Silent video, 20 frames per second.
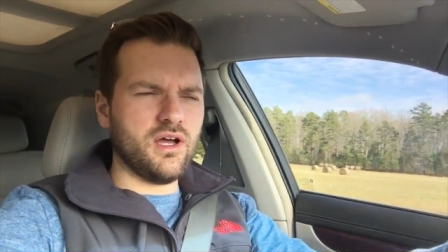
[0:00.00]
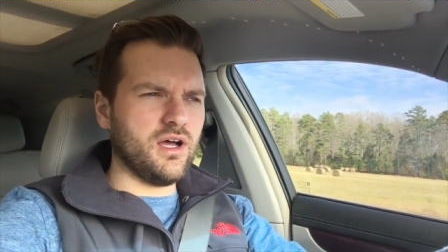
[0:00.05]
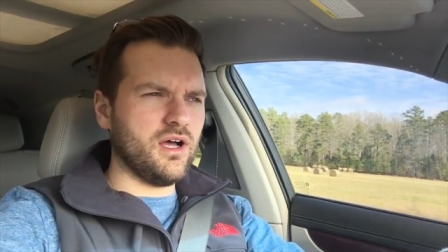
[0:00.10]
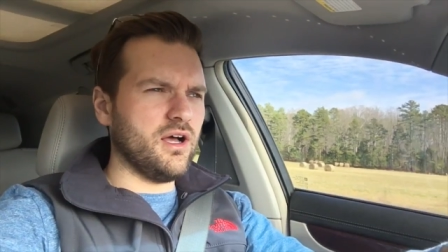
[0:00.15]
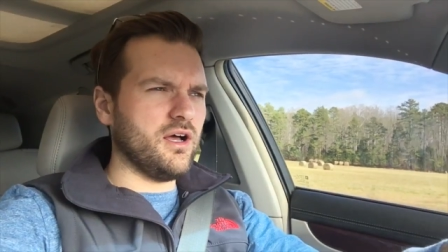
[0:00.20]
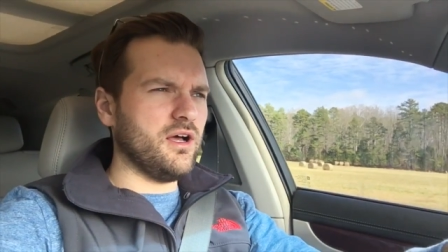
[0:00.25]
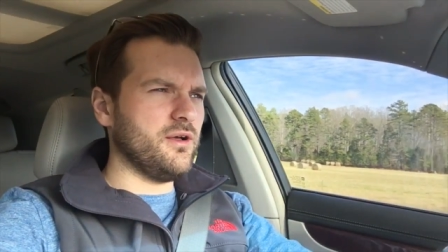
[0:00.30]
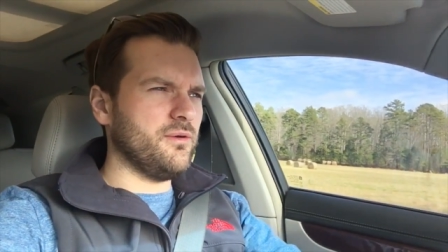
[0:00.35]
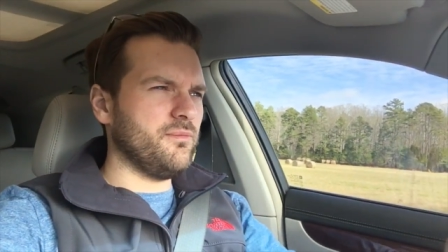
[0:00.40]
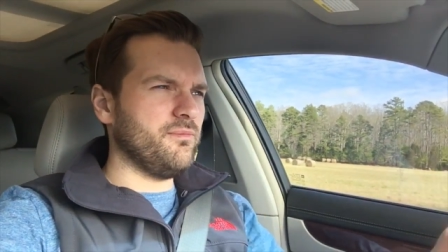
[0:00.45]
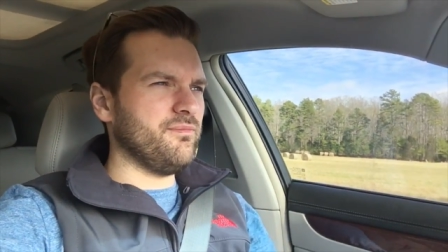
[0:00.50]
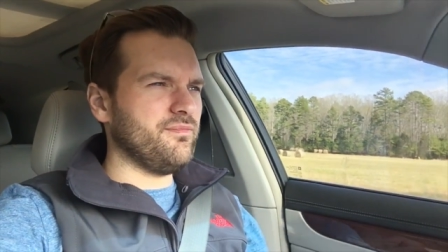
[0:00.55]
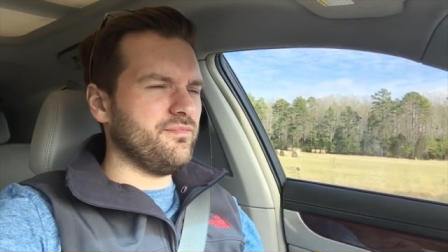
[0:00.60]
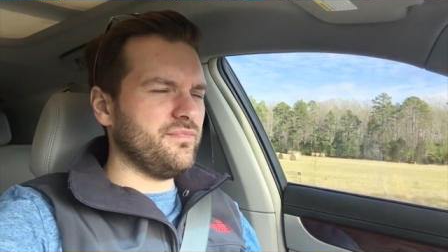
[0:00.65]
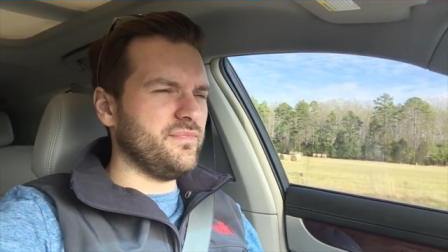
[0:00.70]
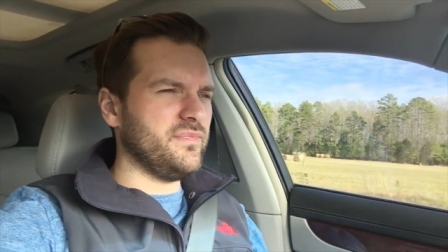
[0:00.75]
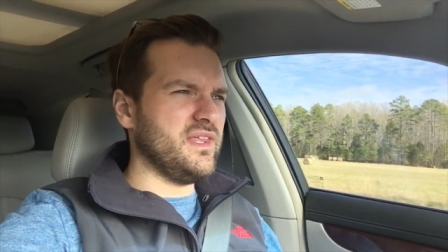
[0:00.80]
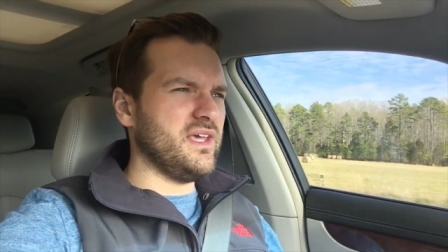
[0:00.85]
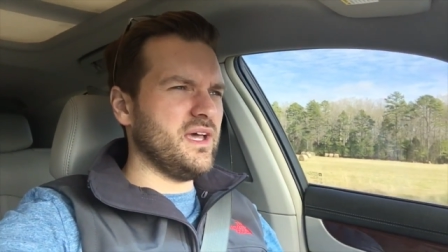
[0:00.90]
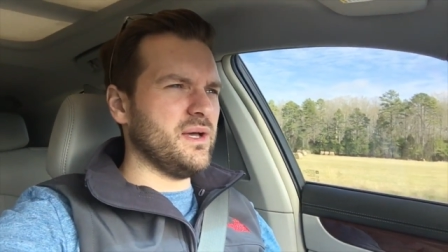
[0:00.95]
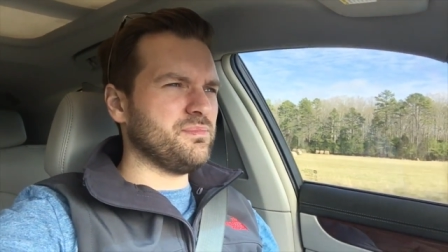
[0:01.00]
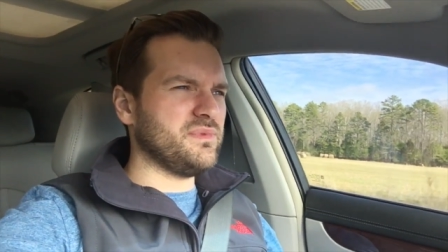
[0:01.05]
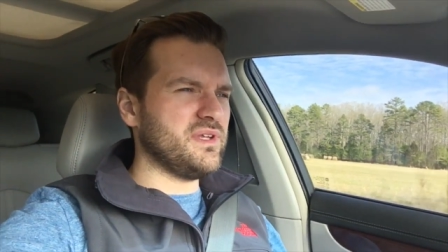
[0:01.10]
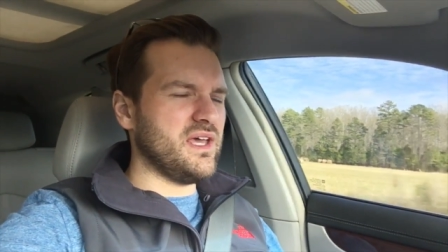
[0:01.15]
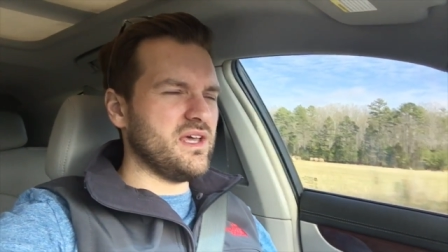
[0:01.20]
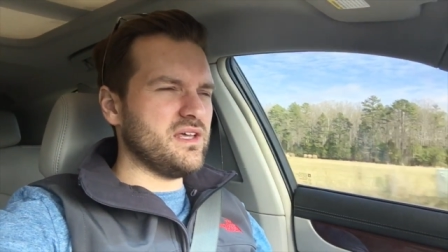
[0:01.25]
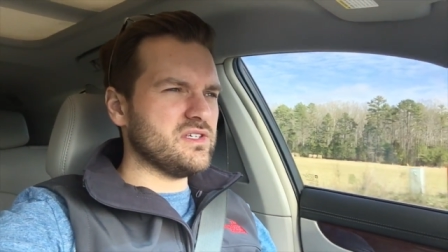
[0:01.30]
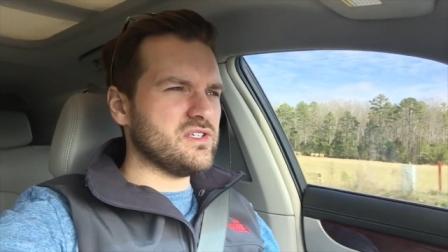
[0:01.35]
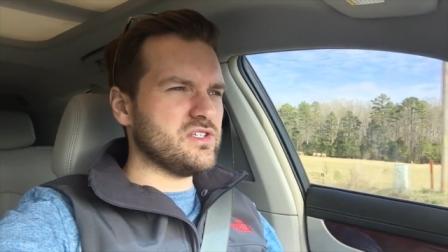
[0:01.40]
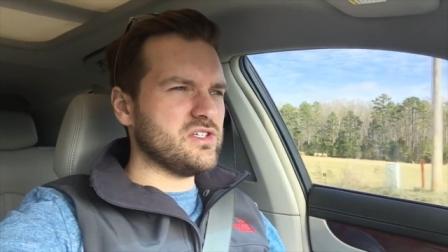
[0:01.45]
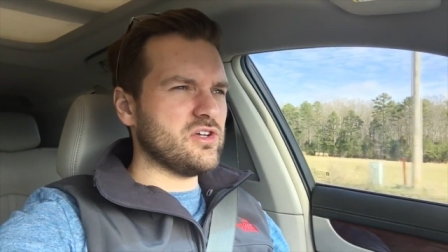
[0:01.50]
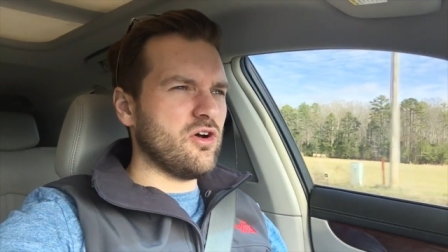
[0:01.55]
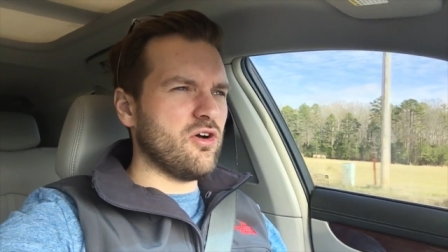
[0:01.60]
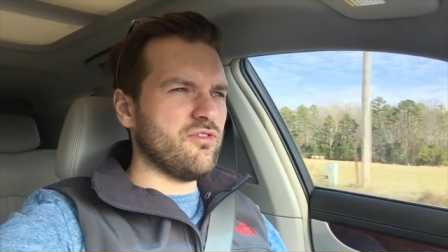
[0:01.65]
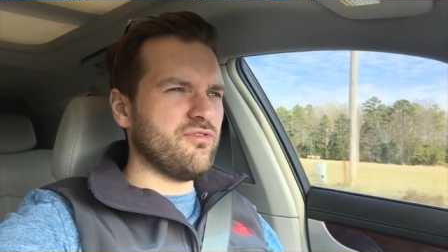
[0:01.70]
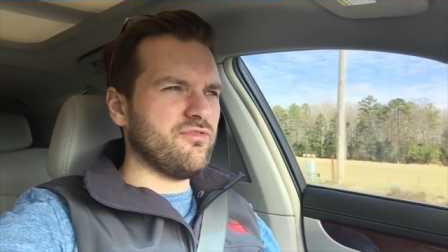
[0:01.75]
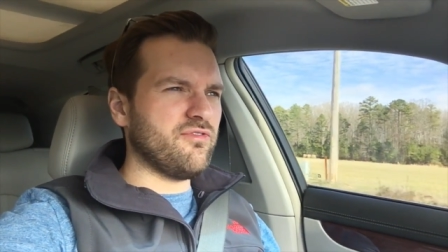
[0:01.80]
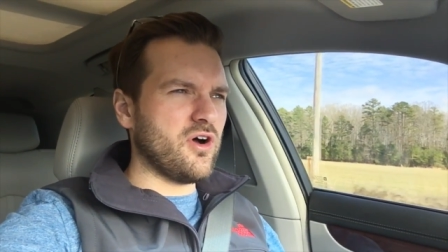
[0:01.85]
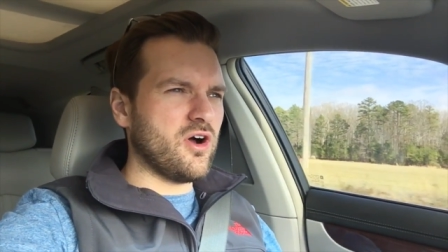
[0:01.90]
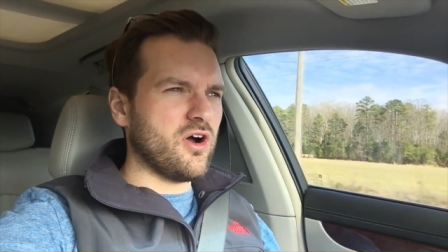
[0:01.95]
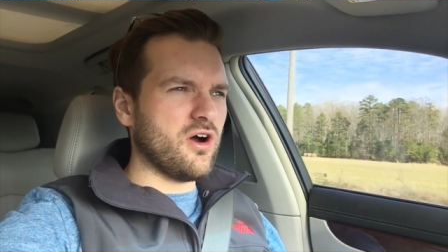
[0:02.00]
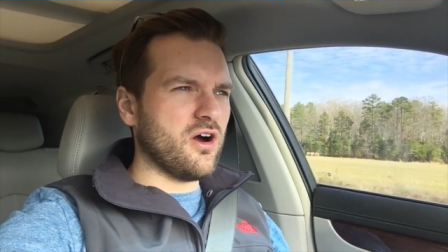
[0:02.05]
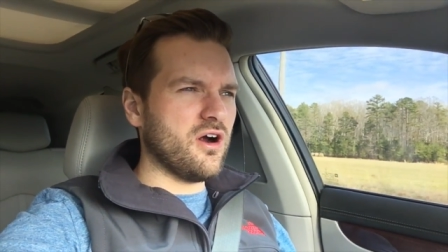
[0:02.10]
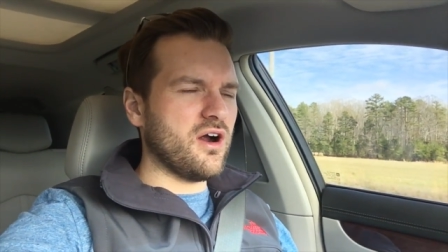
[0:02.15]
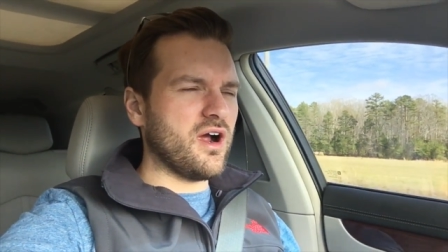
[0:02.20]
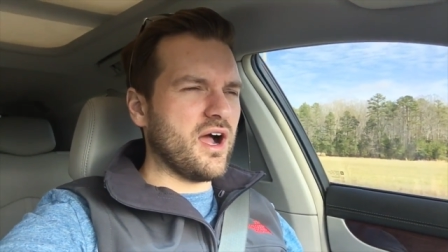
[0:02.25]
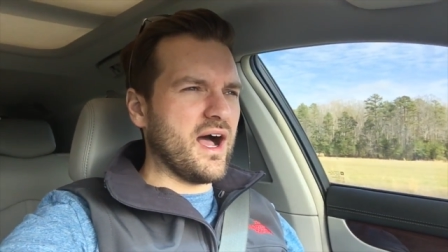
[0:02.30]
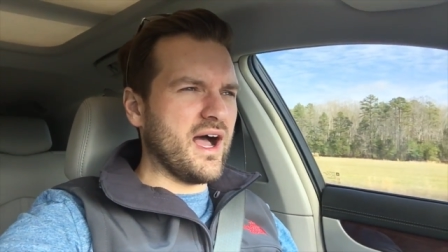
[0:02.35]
um, the update so far.